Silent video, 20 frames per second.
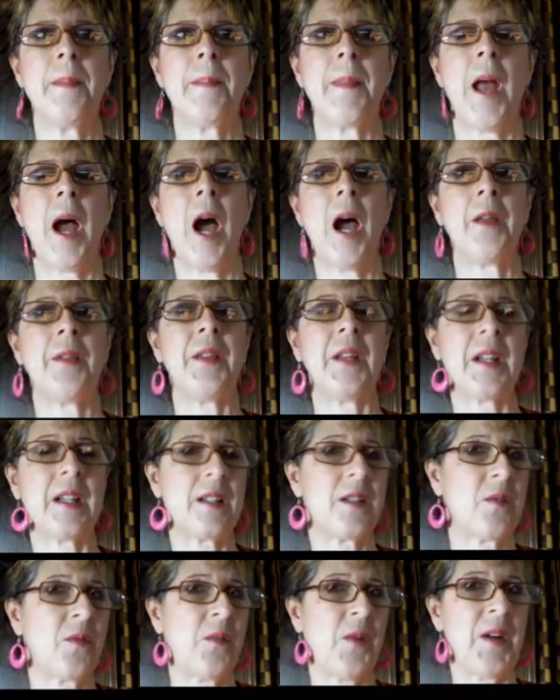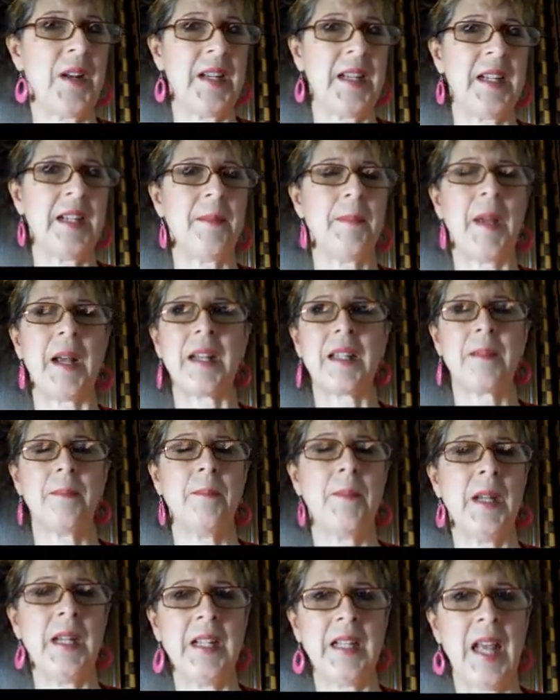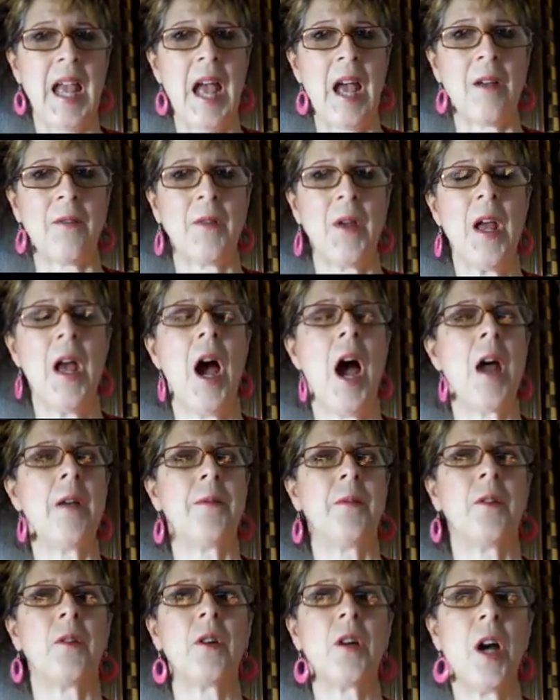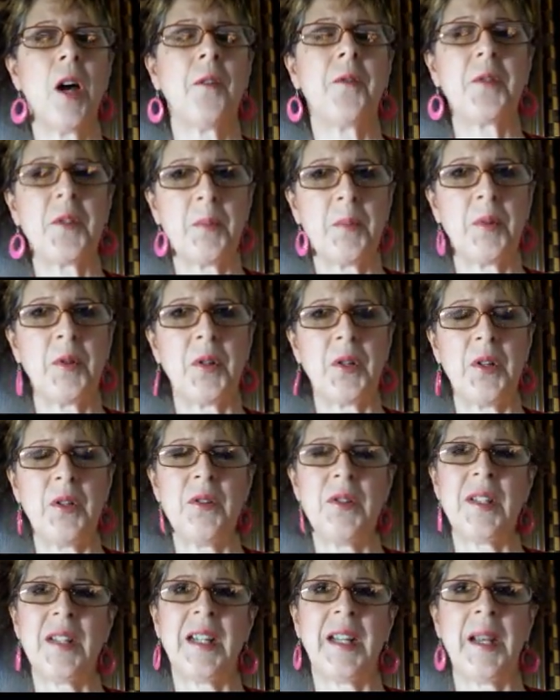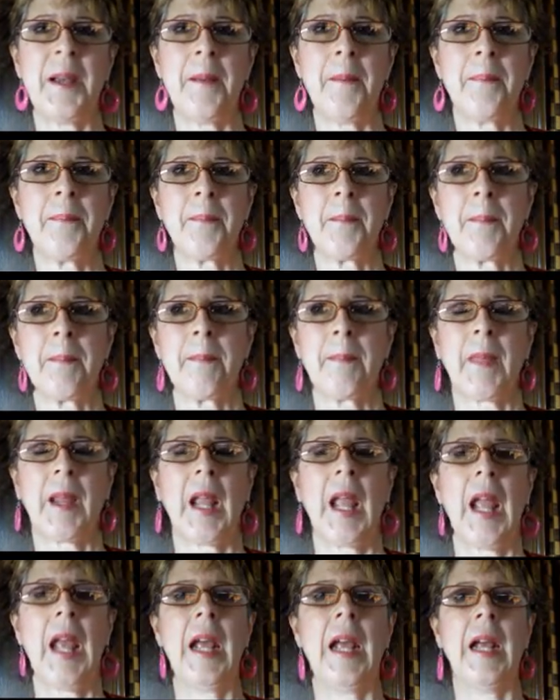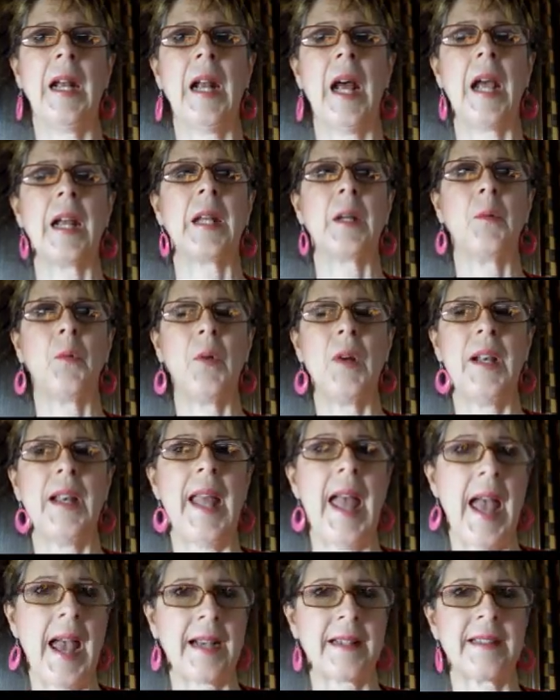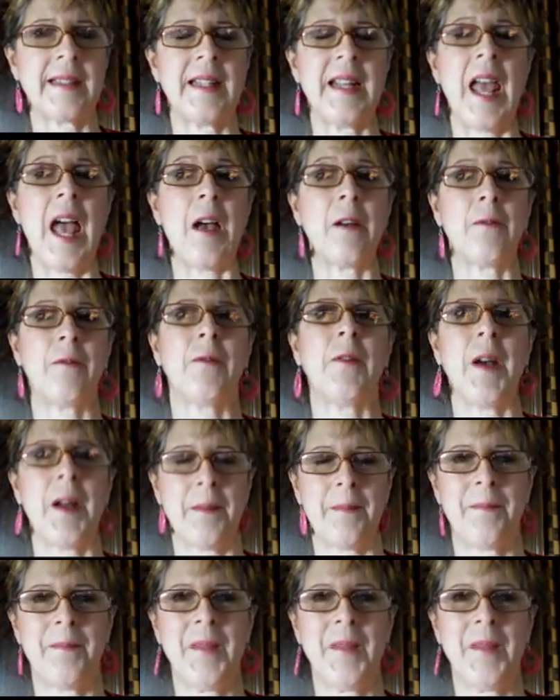I think is funny. It makes me laugh. I feel comfortable using it, and I can relax and have fun.